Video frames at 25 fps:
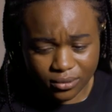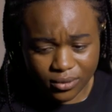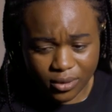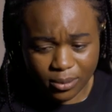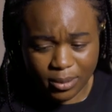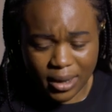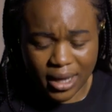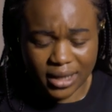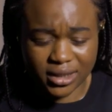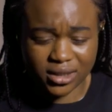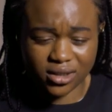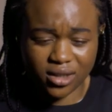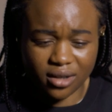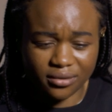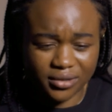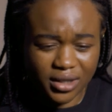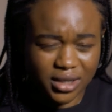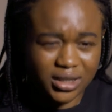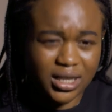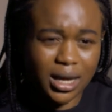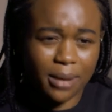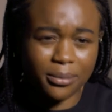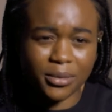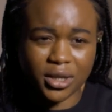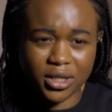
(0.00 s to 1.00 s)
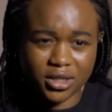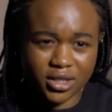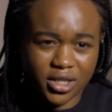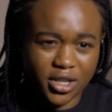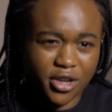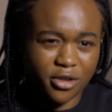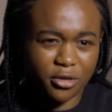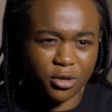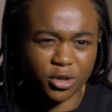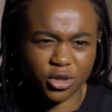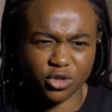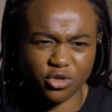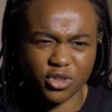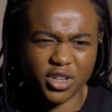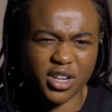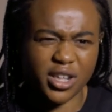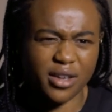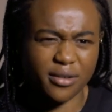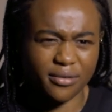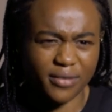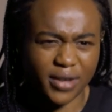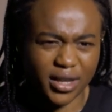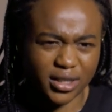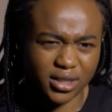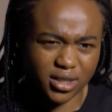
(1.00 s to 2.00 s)
The bad stuff that's happening to Hero is really
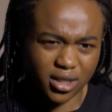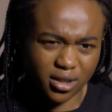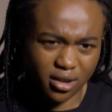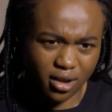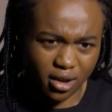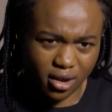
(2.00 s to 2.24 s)
affecting